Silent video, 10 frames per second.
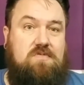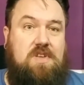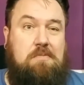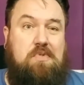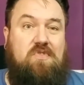
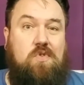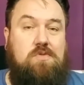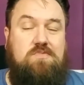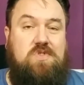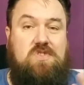it
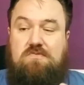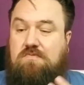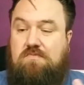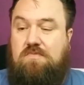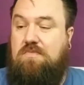performs
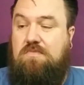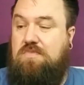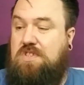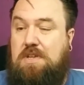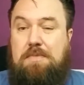
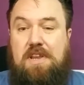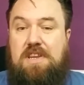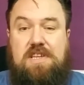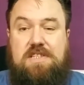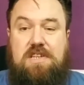
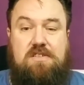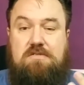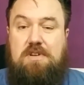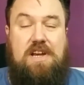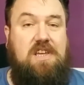similarly
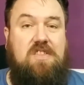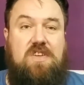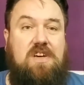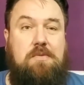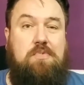to any of
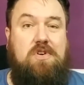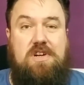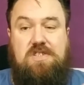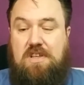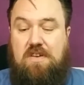the other
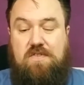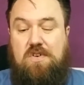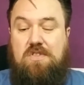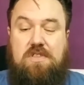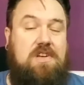products that I've
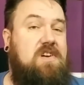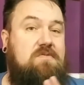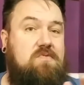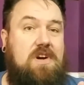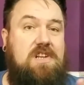got that are
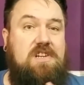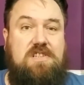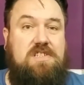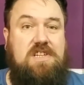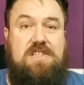running
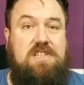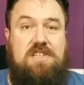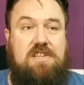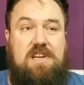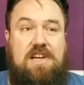at 60
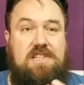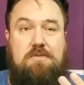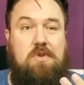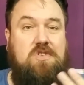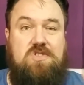to 80
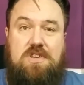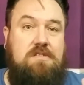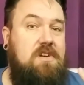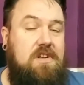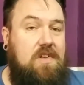watts.
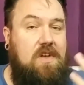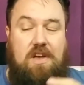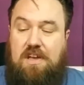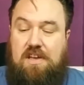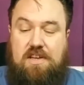So
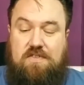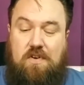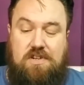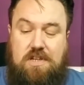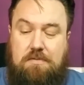as
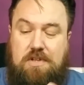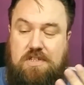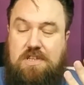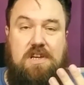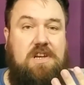far as I'm
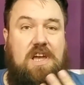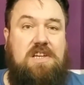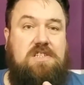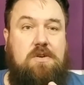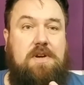concerned,
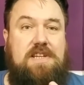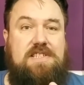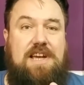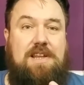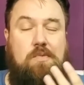it's doing
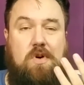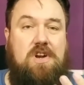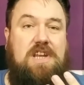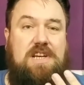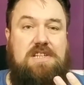exactly what I
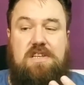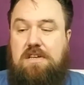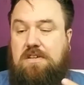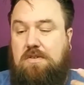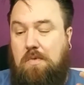need it to
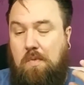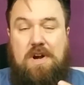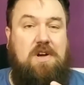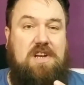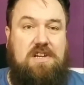do
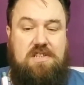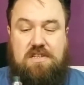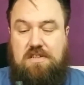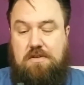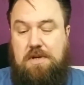when I need it
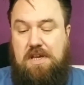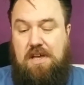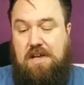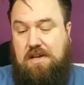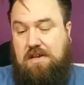to do it,
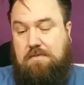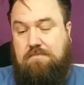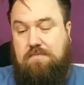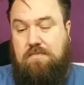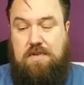
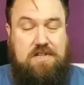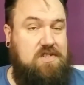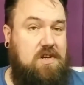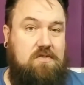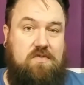and
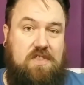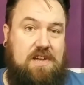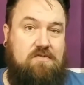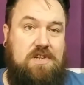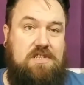so for
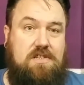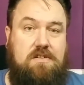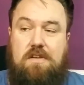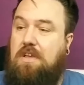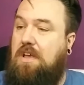that
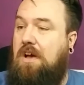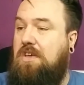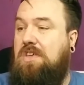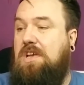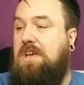reason, I
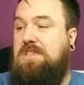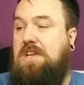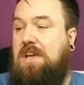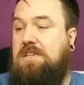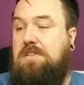think it's
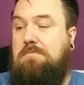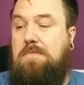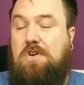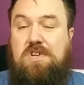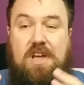an excellent
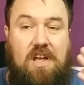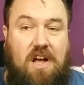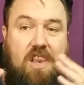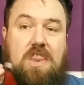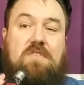mod.
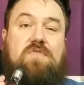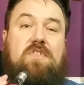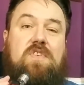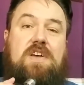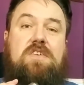I love the
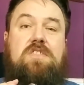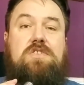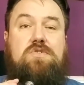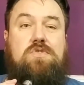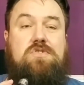fact that the
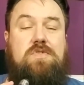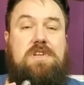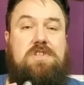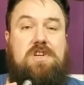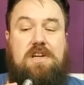doors are
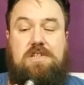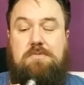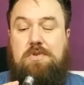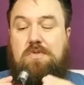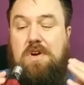
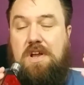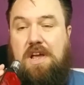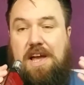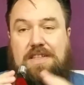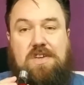interchangeable
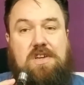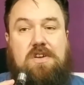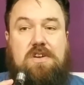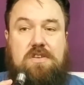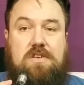and that you
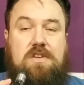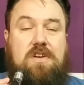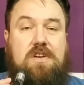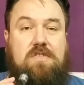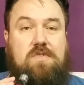
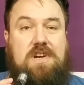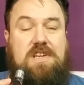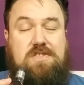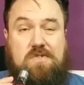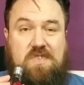can really
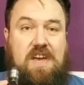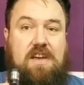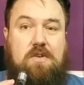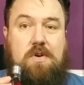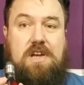sort of
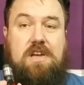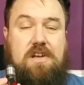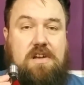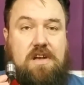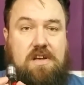get quite
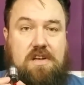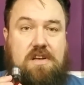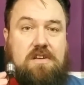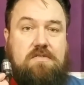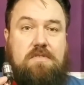
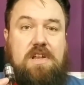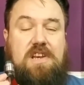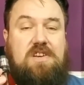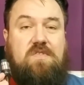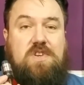an
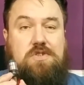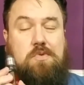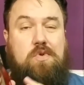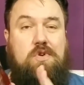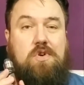
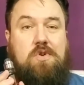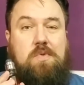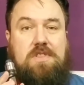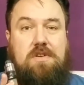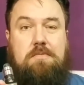individual look
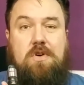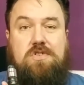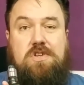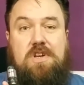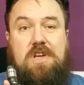with your mod.